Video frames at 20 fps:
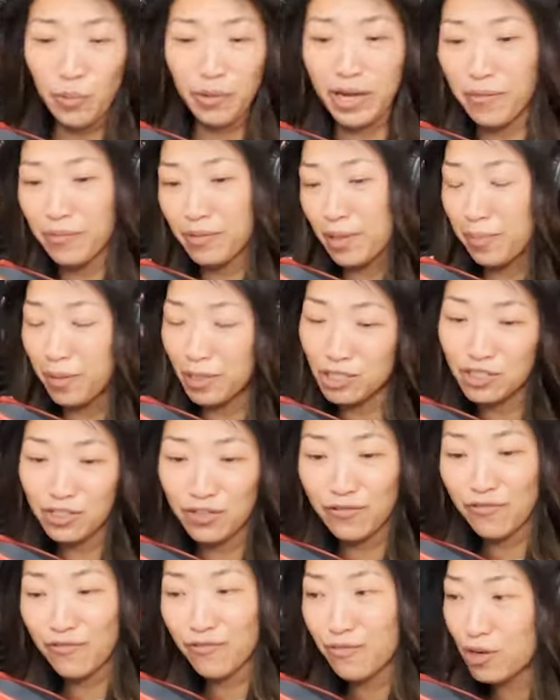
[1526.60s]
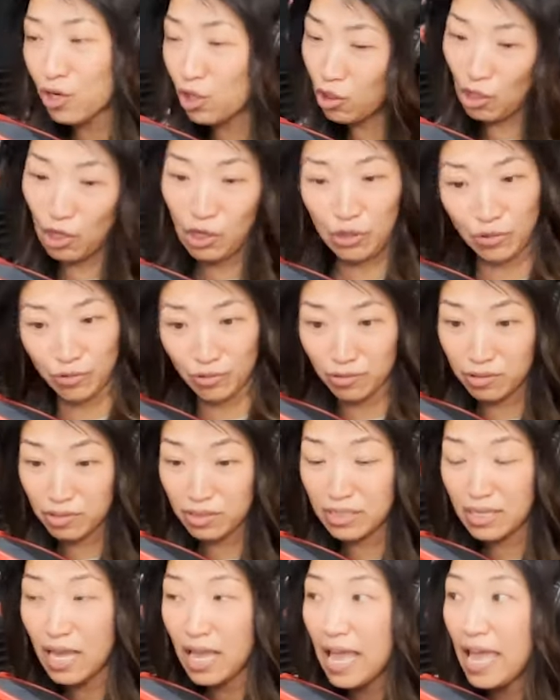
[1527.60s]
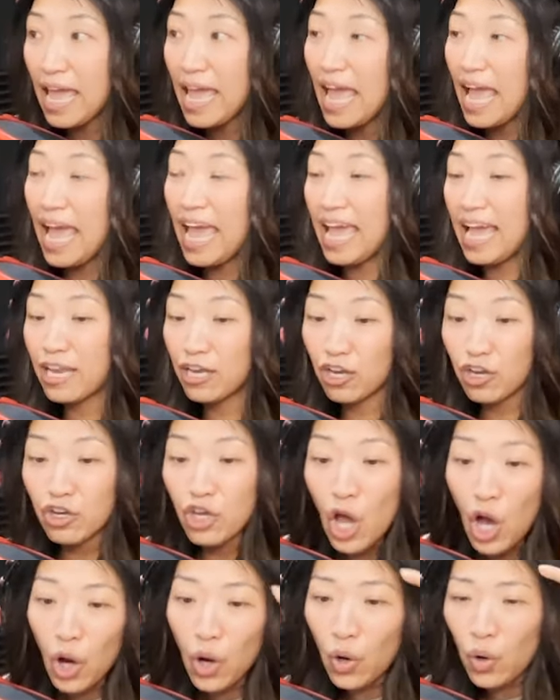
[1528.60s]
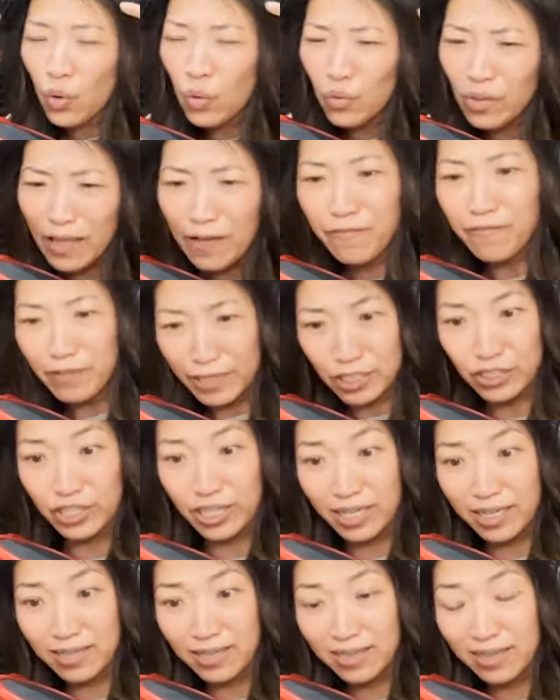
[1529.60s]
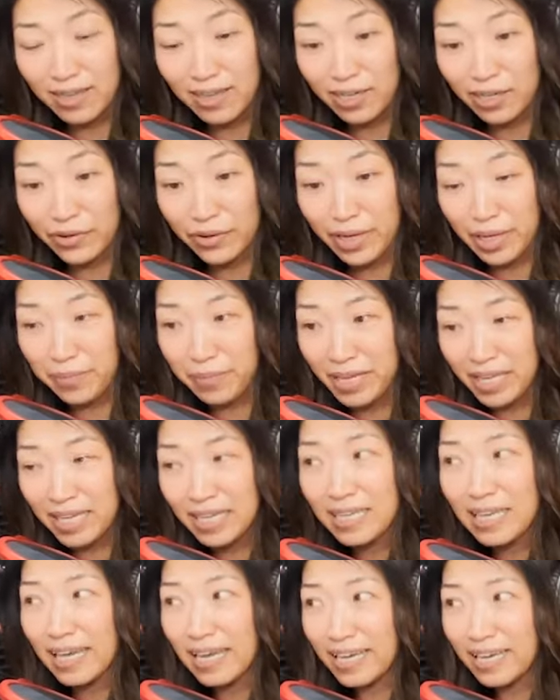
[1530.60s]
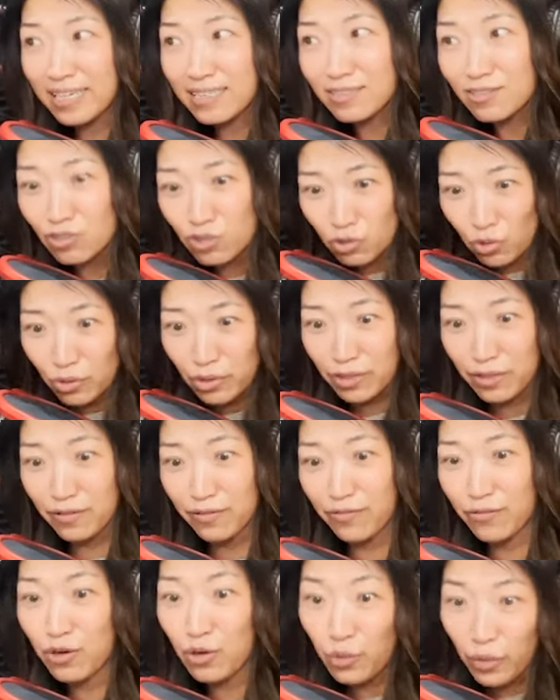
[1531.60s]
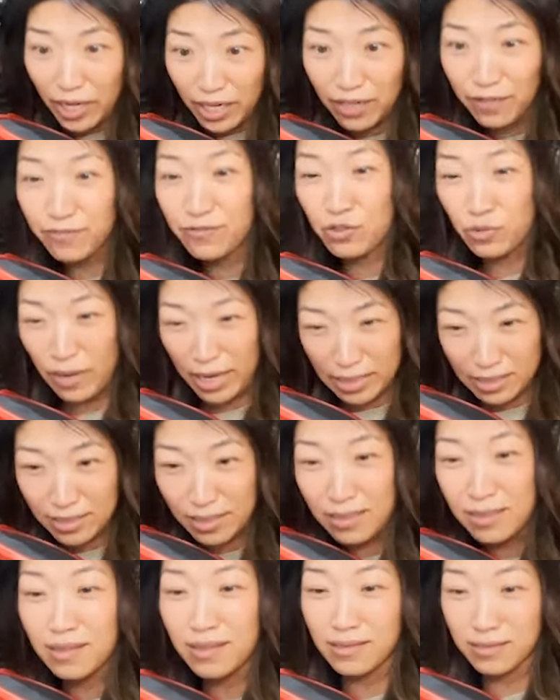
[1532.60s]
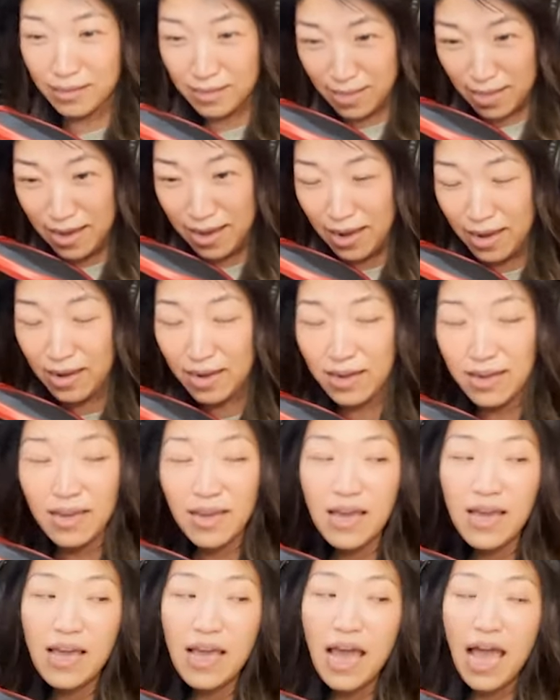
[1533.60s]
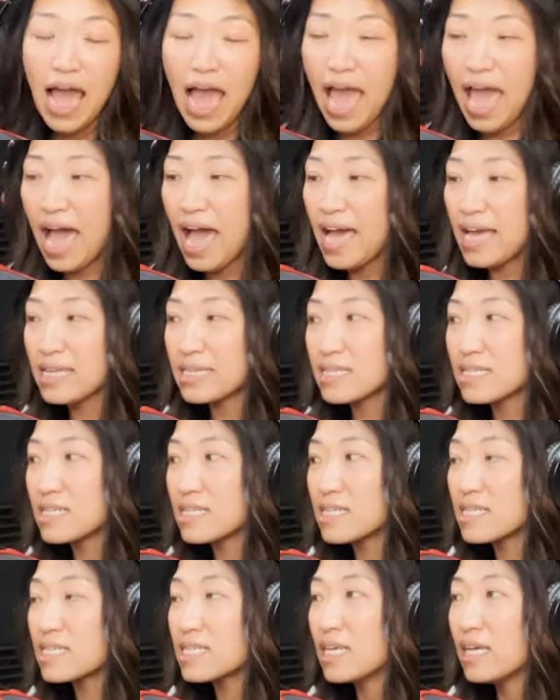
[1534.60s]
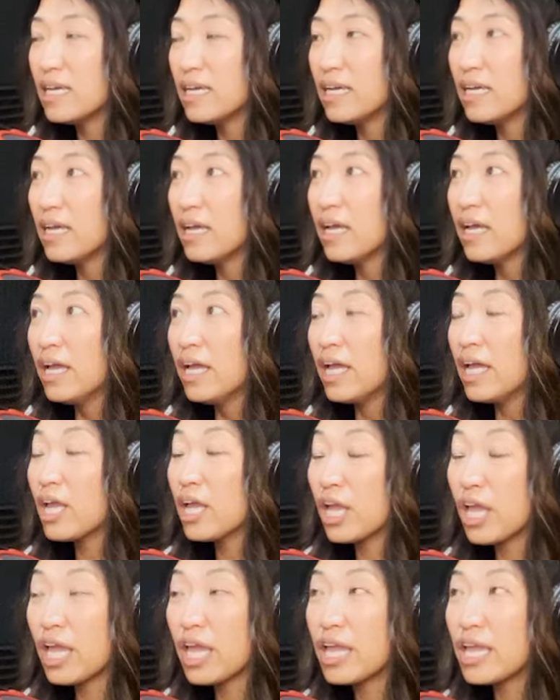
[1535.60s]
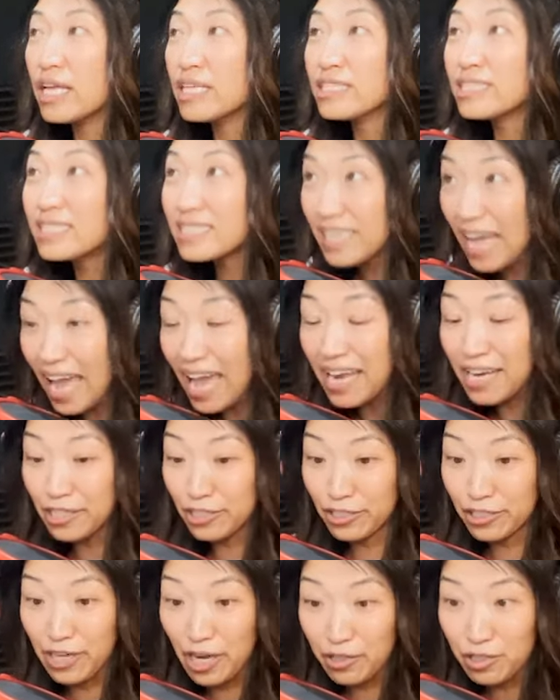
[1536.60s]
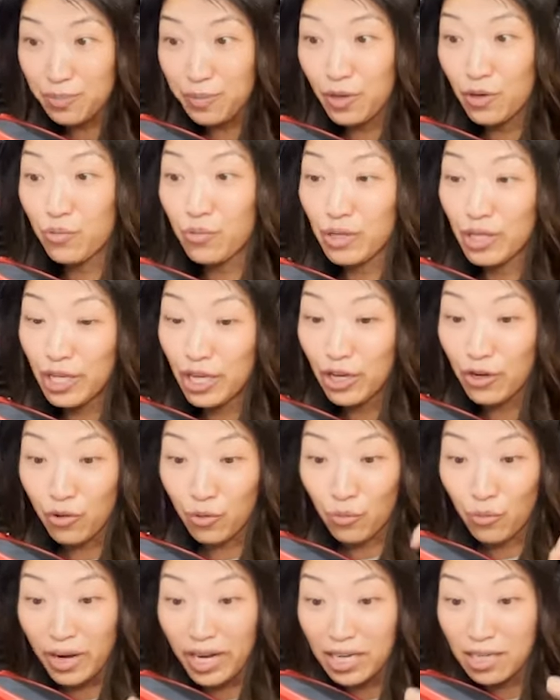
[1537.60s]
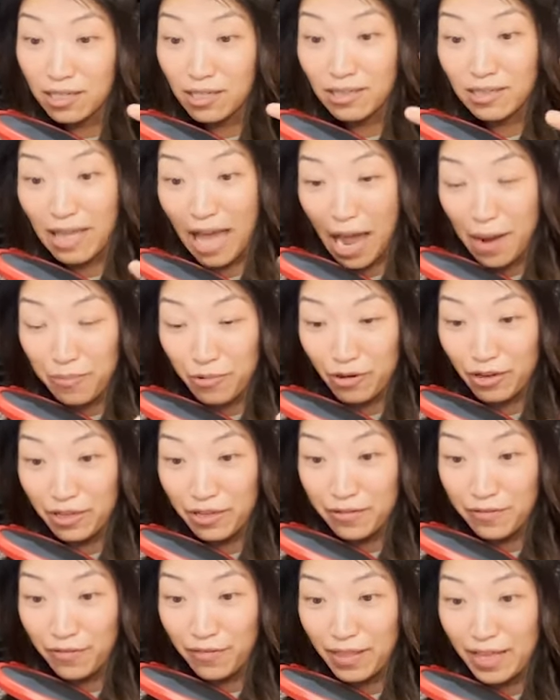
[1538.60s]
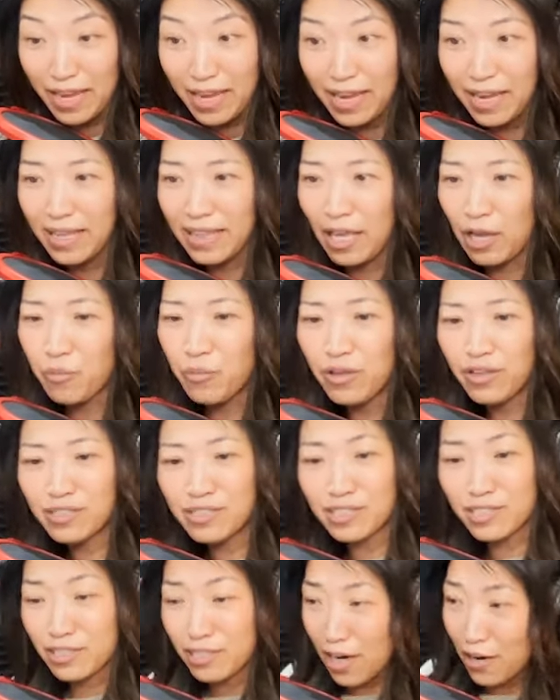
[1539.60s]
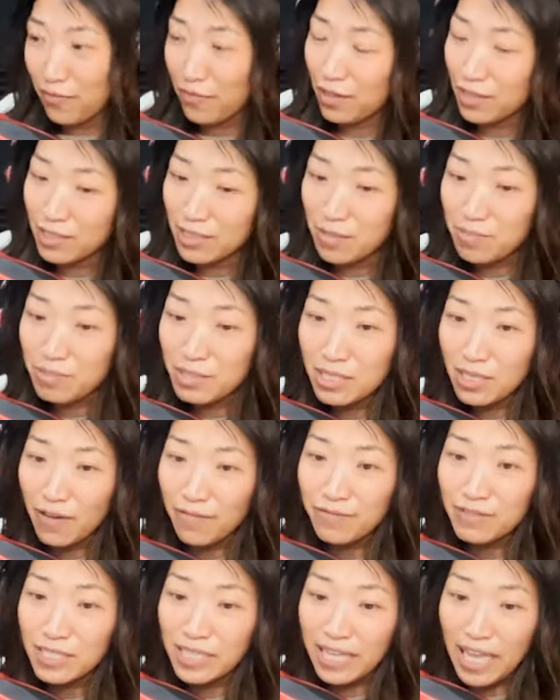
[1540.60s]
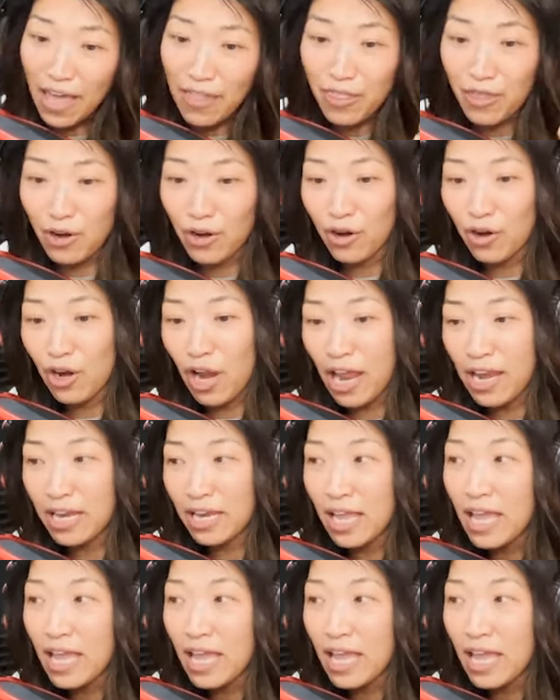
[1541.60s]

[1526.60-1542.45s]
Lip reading: up with a bunch of clothes and no like vision. You know what I mean? Like sort of creative directing this thing. And instead, it turned out to be a really great collaborative thing. Like we discovered some stuff together, and